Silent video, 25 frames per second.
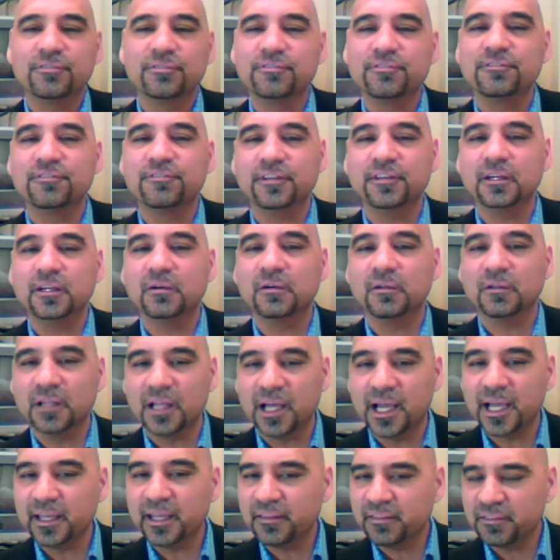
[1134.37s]

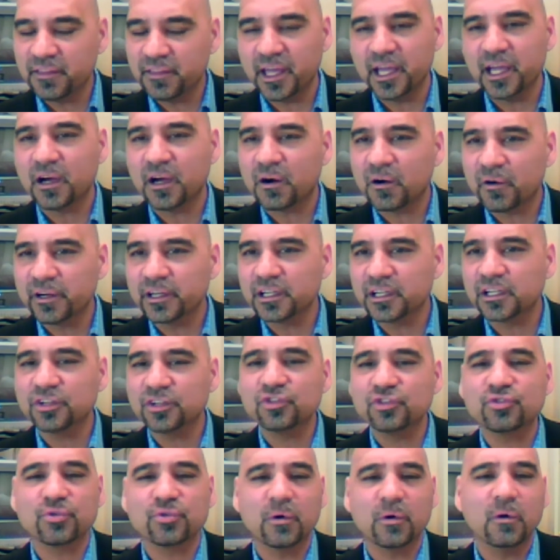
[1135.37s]
people to
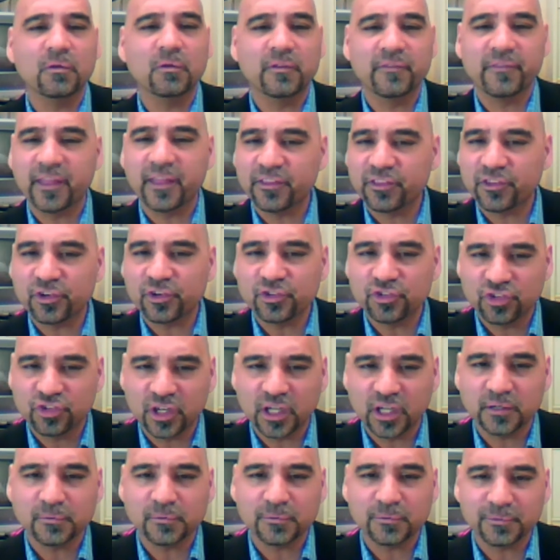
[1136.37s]
feel like they
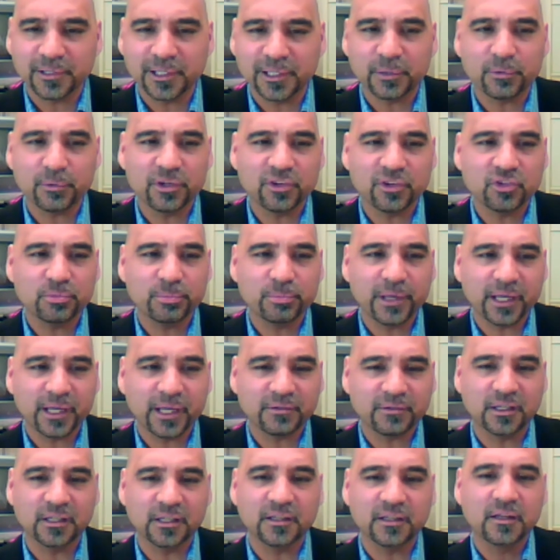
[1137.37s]
are in control and that
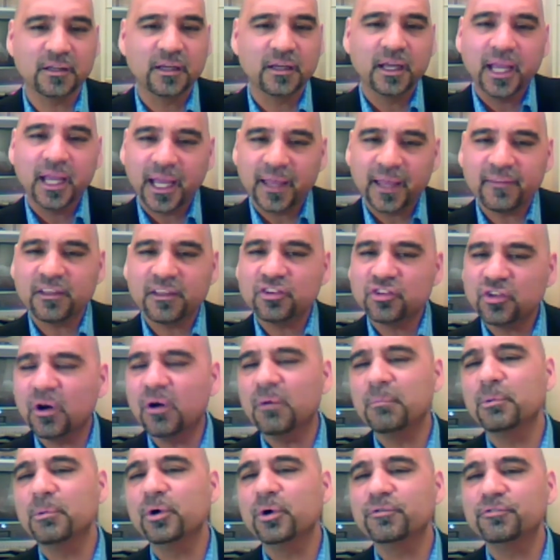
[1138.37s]
they're genuinely
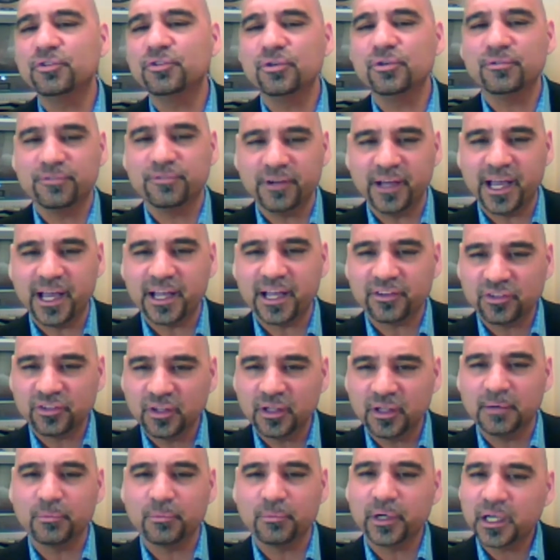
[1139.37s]
respected. And
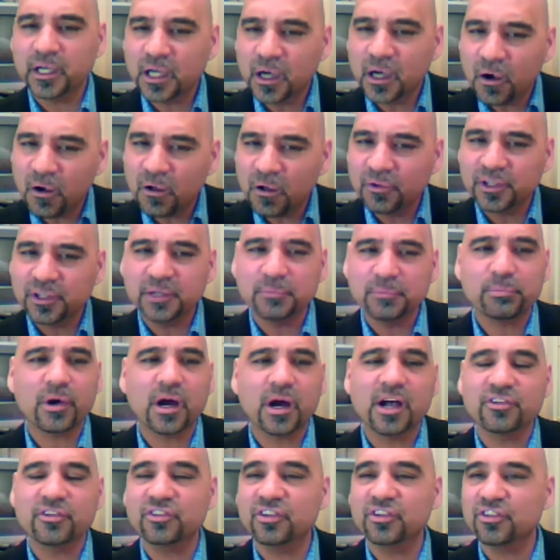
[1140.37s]
then don't move too
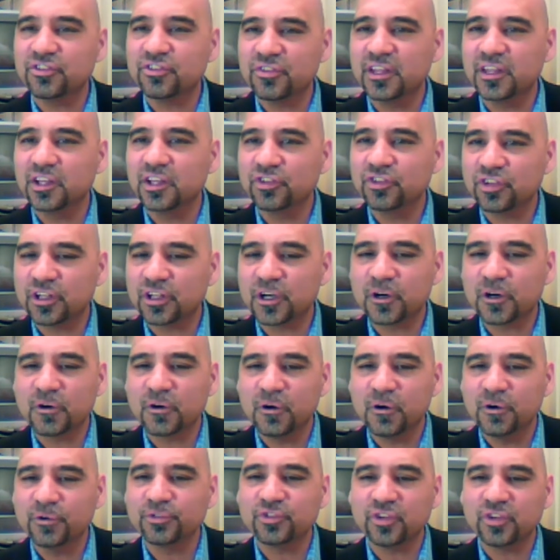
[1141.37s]
fast. Um, we all need